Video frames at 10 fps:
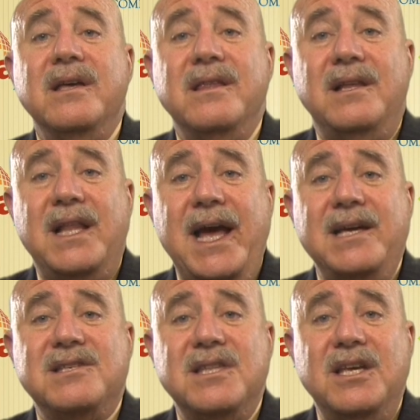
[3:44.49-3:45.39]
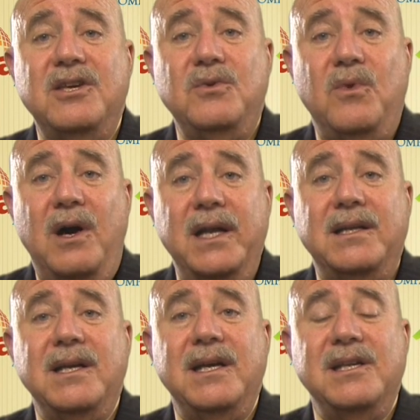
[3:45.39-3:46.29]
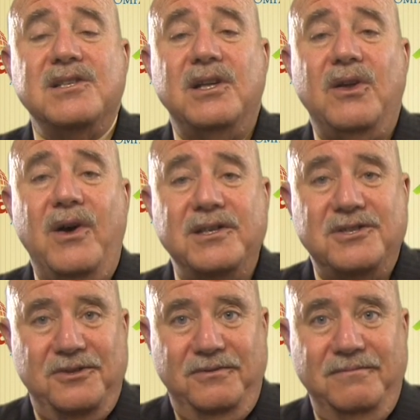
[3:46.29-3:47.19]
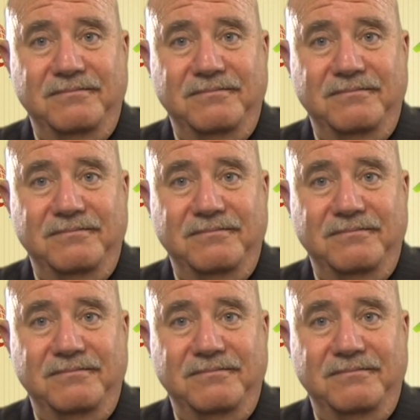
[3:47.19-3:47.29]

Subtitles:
the last thing you want is a lawsuit.